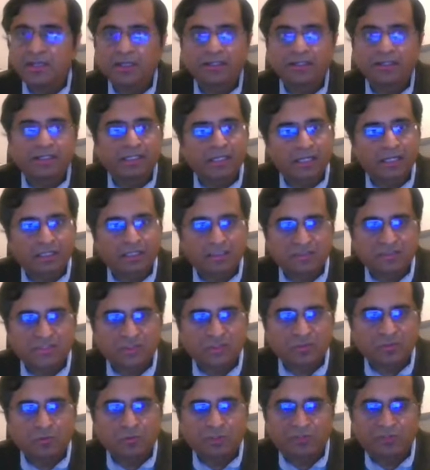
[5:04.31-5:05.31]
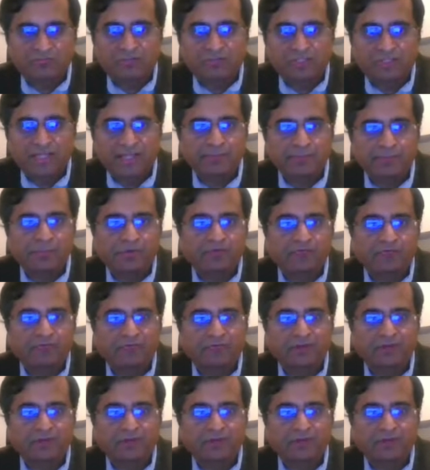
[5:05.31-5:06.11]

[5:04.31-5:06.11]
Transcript: regardless of whatever type of